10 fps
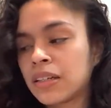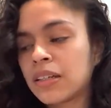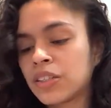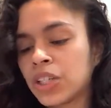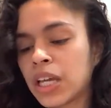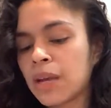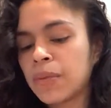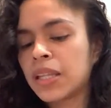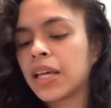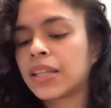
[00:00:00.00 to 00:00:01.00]
she came
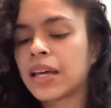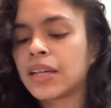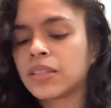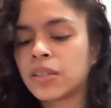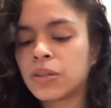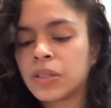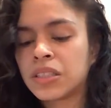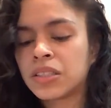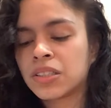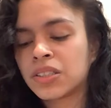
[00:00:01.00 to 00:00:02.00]
in like that. So
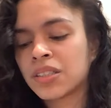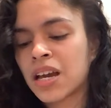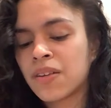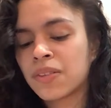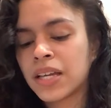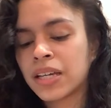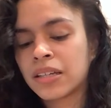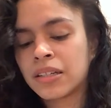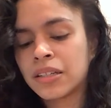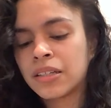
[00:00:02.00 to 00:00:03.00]
it's just kind of like,
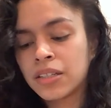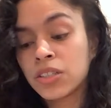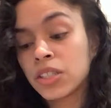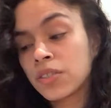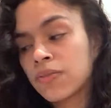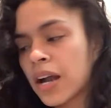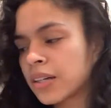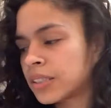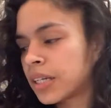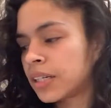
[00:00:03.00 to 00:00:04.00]
she's a fire
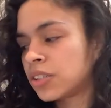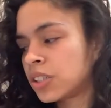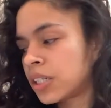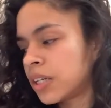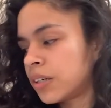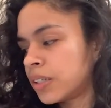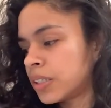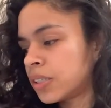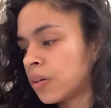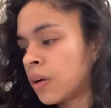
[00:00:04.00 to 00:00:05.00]
sign. She's an Aries.
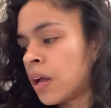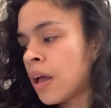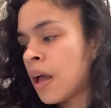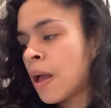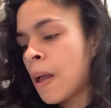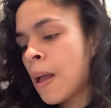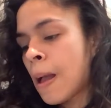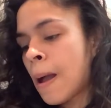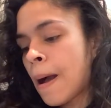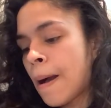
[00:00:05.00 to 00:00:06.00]
So
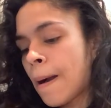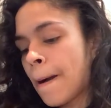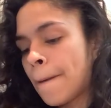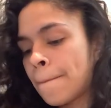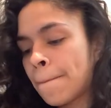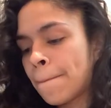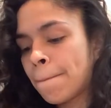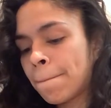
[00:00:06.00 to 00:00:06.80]
I